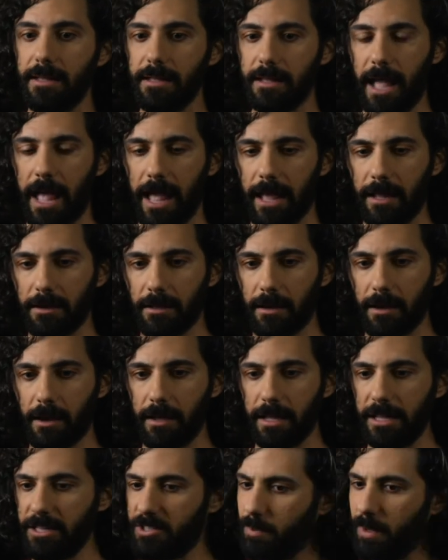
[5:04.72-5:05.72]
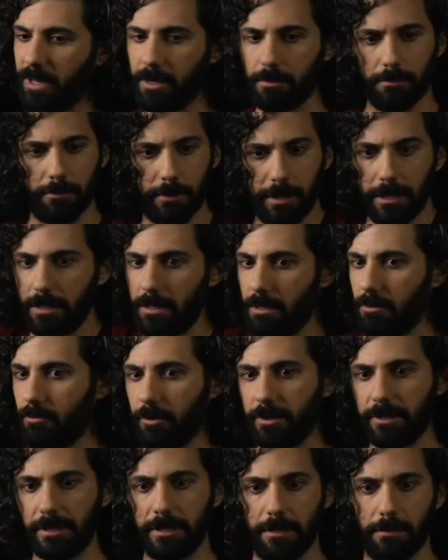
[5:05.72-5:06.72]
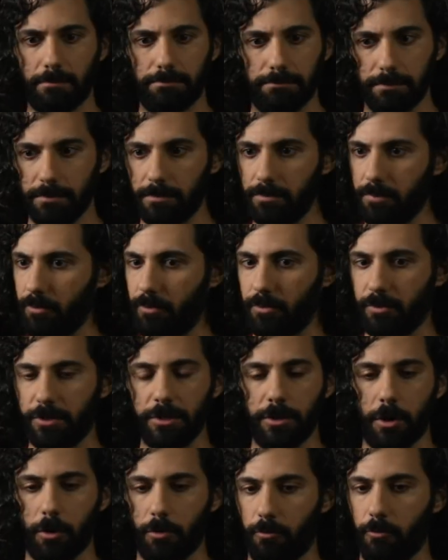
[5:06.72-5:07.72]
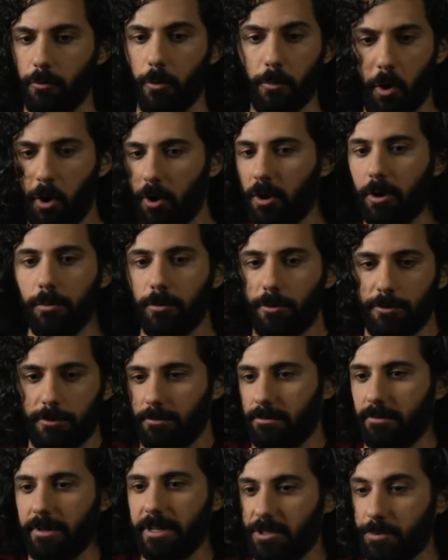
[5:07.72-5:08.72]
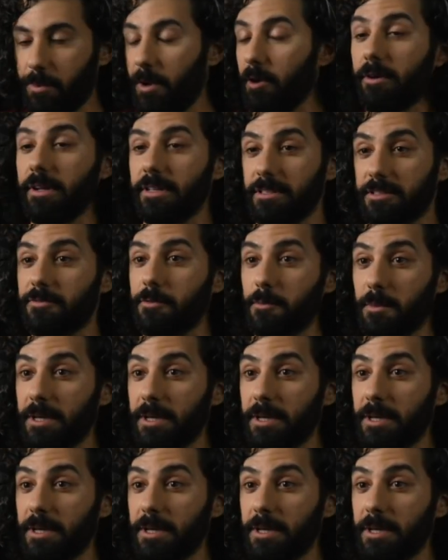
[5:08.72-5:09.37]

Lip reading: Mm. And it's been really, really, you know, remarkable experience for